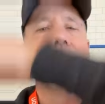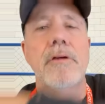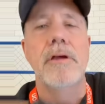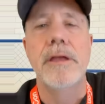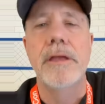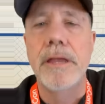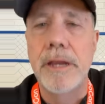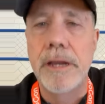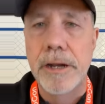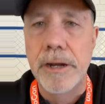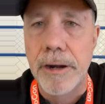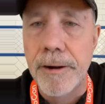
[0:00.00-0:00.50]
right
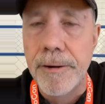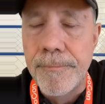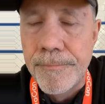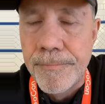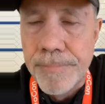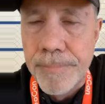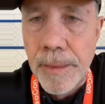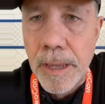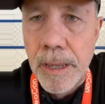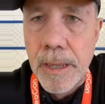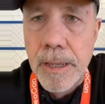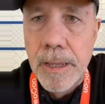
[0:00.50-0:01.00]
here.
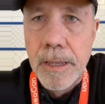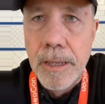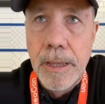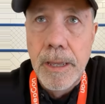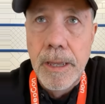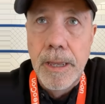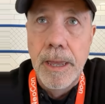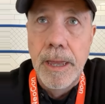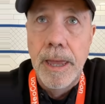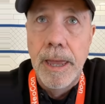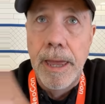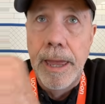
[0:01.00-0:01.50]

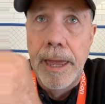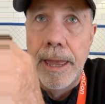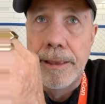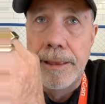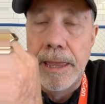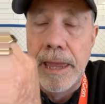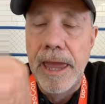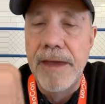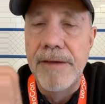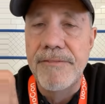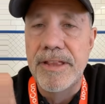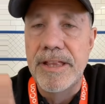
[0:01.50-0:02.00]
And
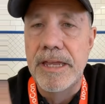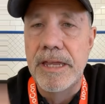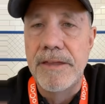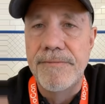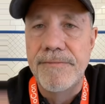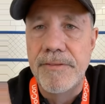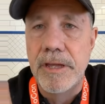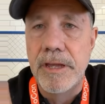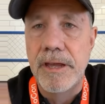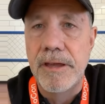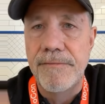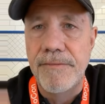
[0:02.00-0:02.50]
they have an
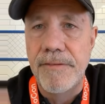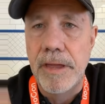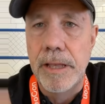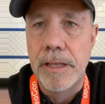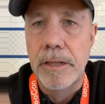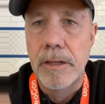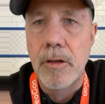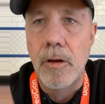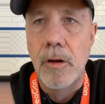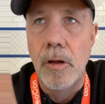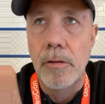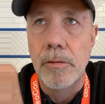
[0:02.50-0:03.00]
evening event
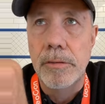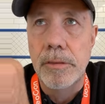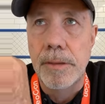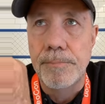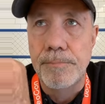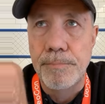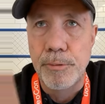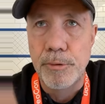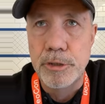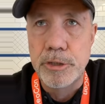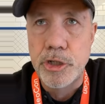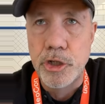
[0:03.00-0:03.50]
called The
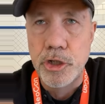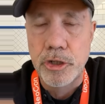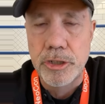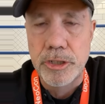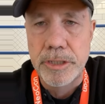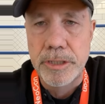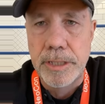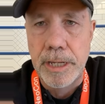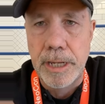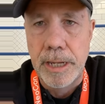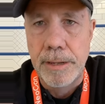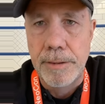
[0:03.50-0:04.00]
Butcher's
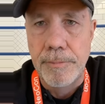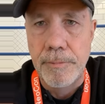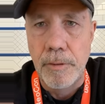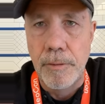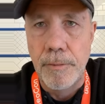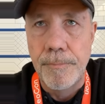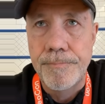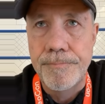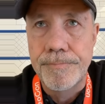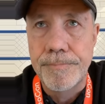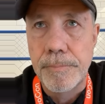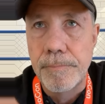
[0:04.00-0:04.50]
Table.
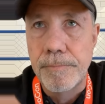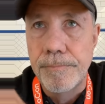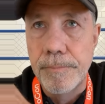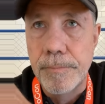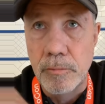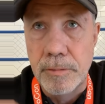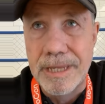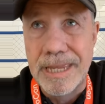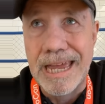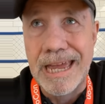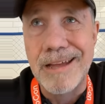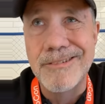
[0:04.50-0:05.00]

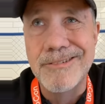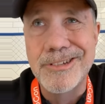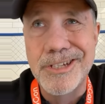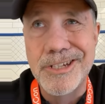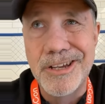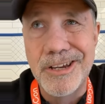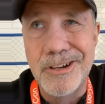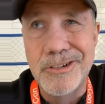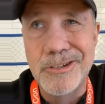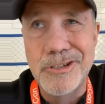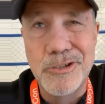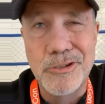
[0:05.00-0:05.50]

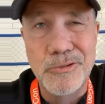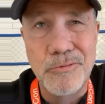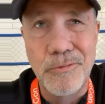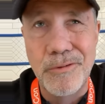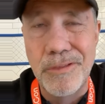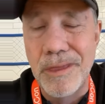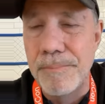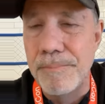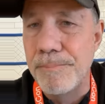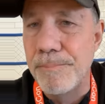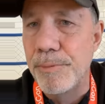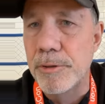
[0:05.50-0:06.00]
Downstairs is
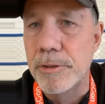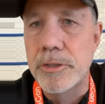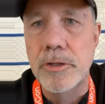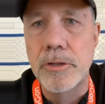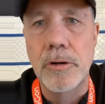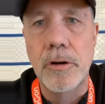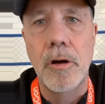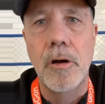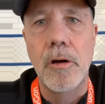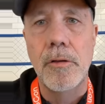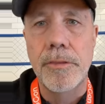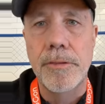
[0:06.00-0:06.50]
where they
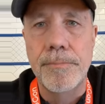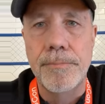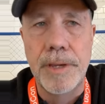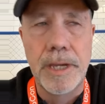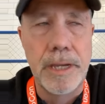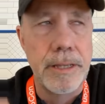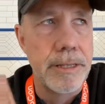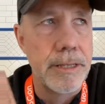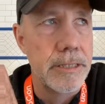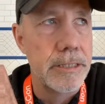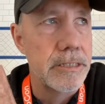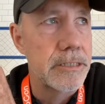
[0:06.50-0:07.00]
butcher all the
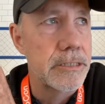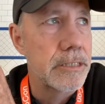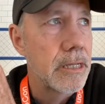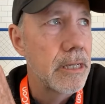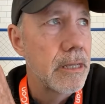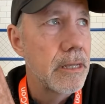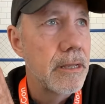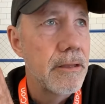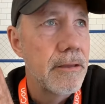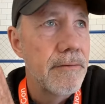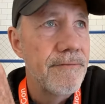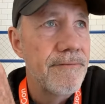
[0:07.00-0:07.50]
meat. It's
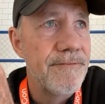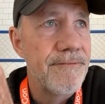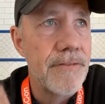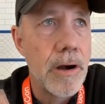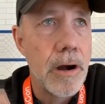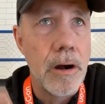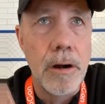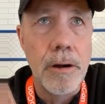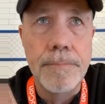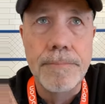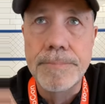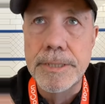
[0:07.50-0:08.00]

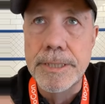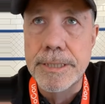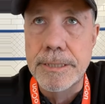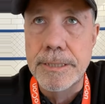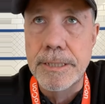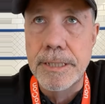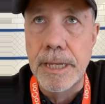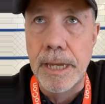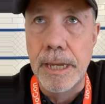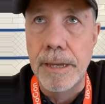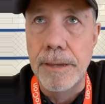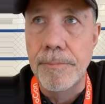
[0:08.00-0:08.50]
farm to
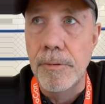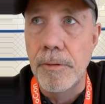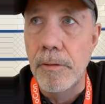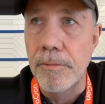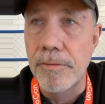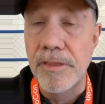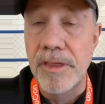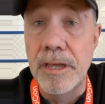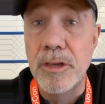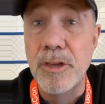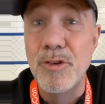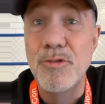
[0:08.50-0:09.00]
table.
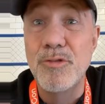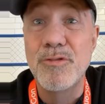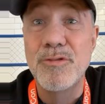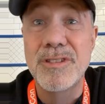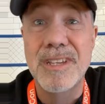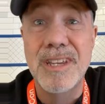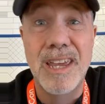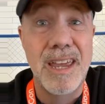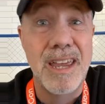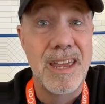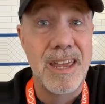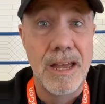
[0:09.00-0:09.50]
They use 100%
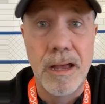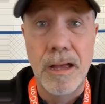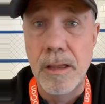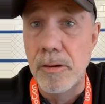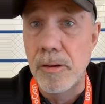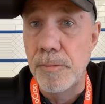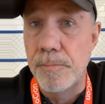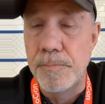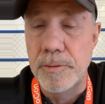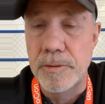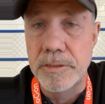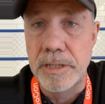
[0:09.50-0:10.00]

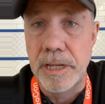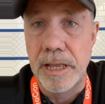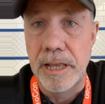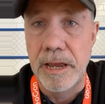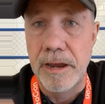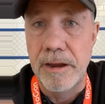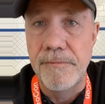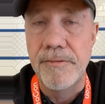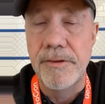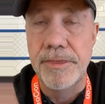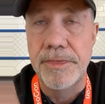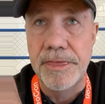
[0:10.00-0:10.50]

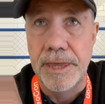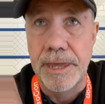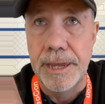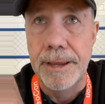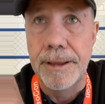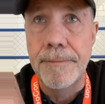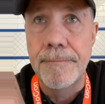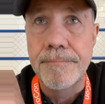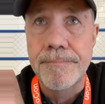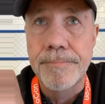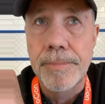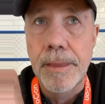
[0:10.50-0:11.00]
of
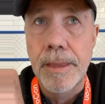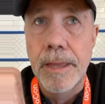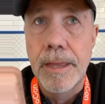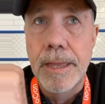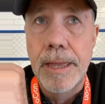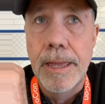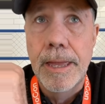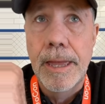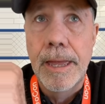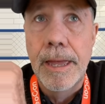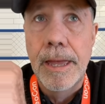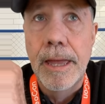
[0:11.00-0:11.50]
everything
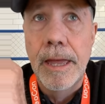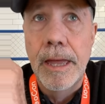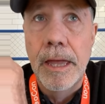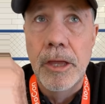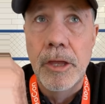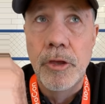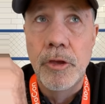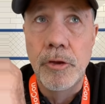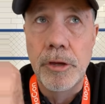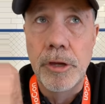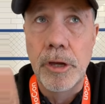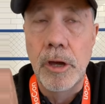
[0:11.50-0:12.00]

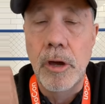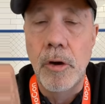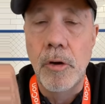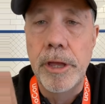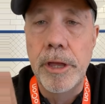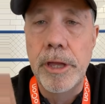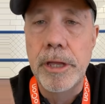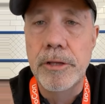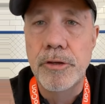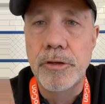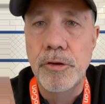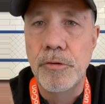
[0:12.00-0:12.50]
you can go
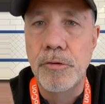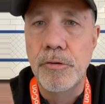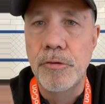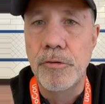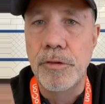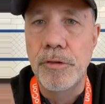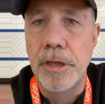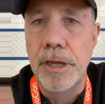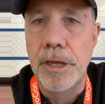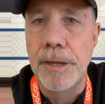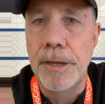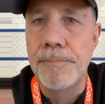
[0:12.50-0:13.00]
into
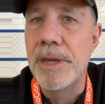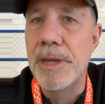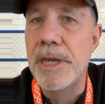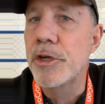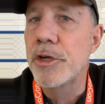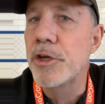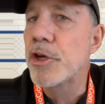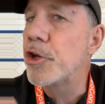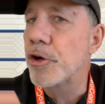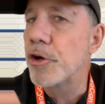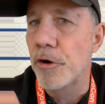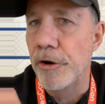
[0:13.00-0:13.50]
the meat
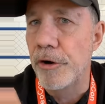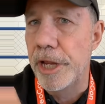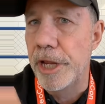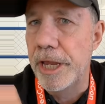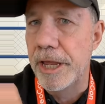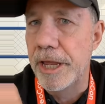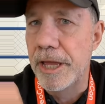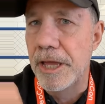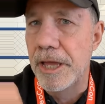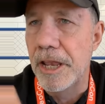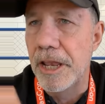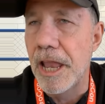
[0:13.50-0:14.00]

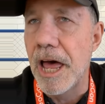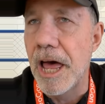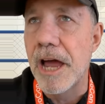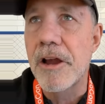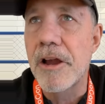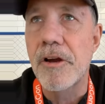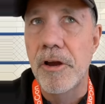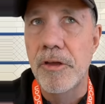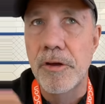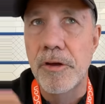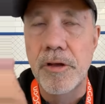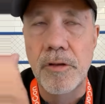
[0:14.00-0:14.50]
curing
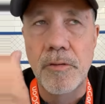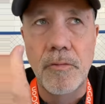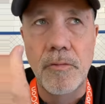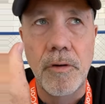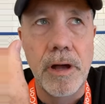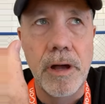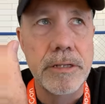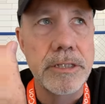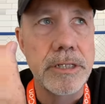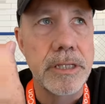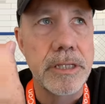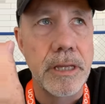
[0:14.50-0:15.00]
locker, you can
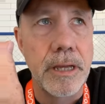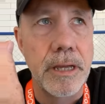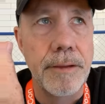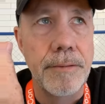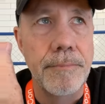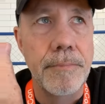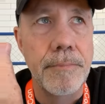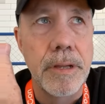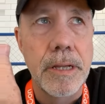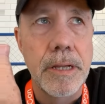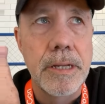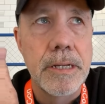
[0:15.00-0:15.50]
watch them